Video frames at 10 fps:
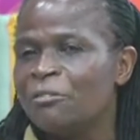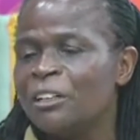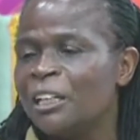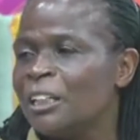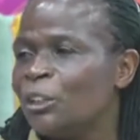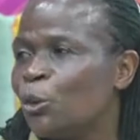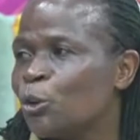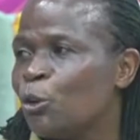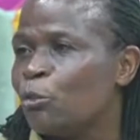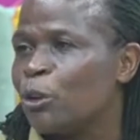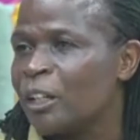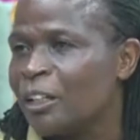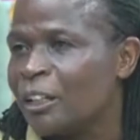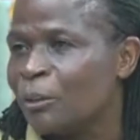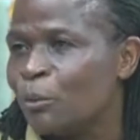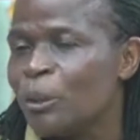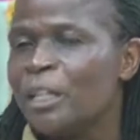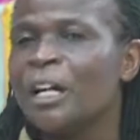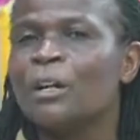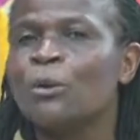I definitely don't go for rigging.
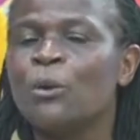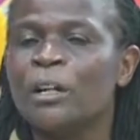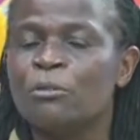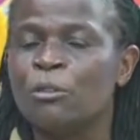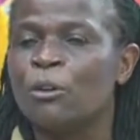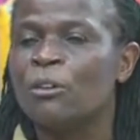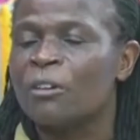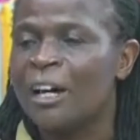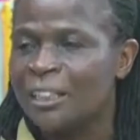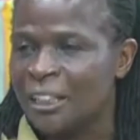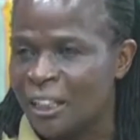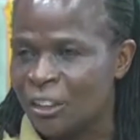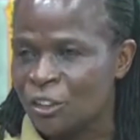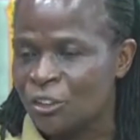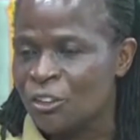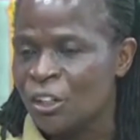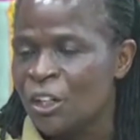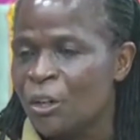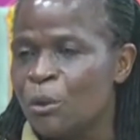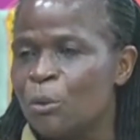We are going for right elections.
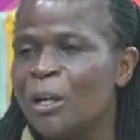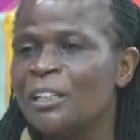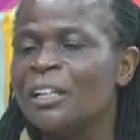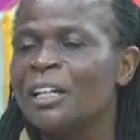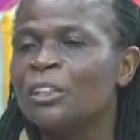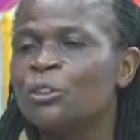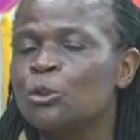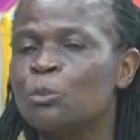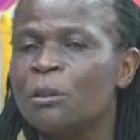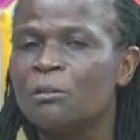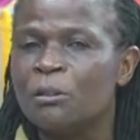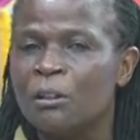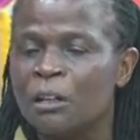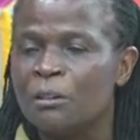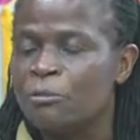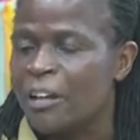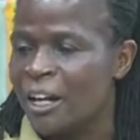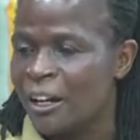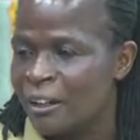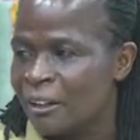We want the elections to be
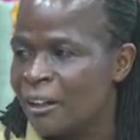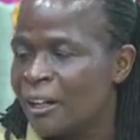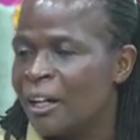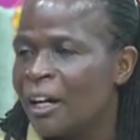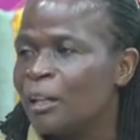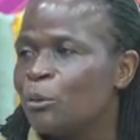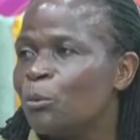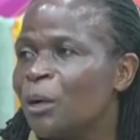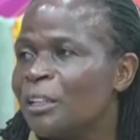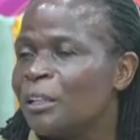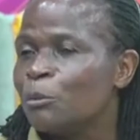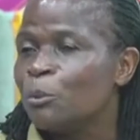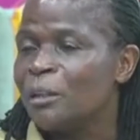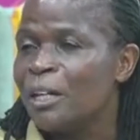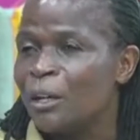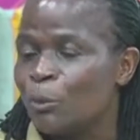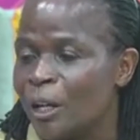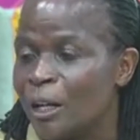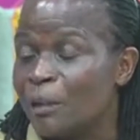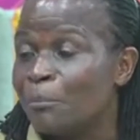fair, and we want them to be done
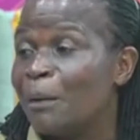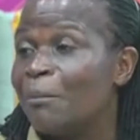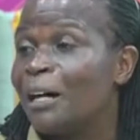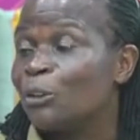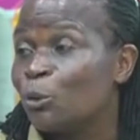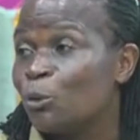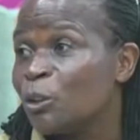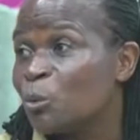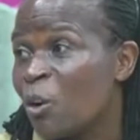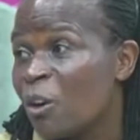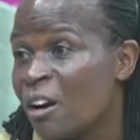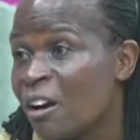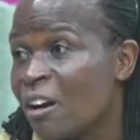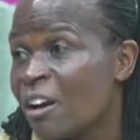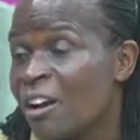well. And Baba has always won.